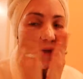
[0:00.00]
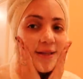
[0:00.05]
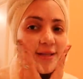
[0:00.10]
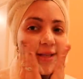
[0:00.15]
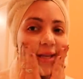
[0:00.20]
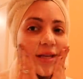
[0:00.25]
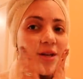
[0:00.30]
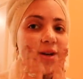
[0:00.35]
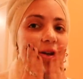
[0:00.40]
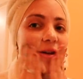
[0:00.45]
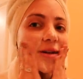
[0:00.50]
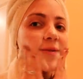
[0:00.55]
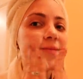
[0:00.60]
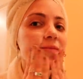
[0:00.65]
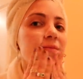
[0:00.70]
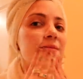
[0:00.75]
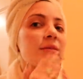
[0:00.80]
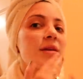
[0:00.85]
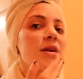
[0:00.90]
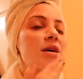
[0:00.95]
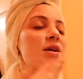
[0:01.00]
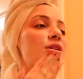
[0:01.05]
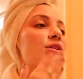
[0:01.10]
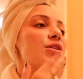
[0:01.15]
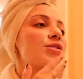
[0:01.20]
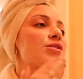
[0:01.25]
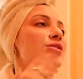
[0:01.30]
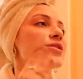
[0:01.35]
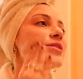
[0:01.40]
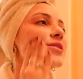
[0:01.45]
is here.
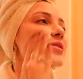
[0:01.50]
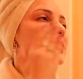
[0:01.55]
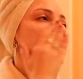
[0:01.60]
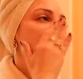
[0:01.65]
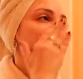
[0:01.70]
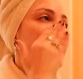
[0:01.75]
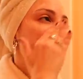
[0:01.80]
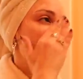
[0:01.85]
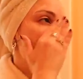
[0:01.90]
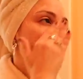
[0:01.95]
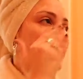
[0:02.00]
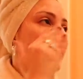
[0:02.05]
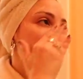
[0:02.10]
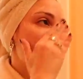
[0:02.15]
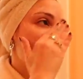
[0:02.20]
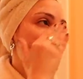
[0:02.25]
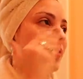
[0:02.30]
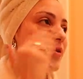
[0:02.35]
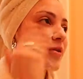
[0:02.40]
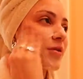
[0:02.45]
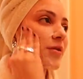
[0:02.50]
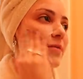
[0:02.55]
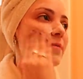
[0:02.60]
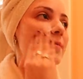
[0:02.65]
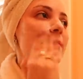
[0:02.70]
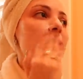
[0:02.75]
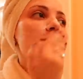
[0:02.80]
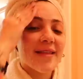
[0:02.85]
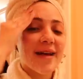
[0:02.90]
She's in the living room.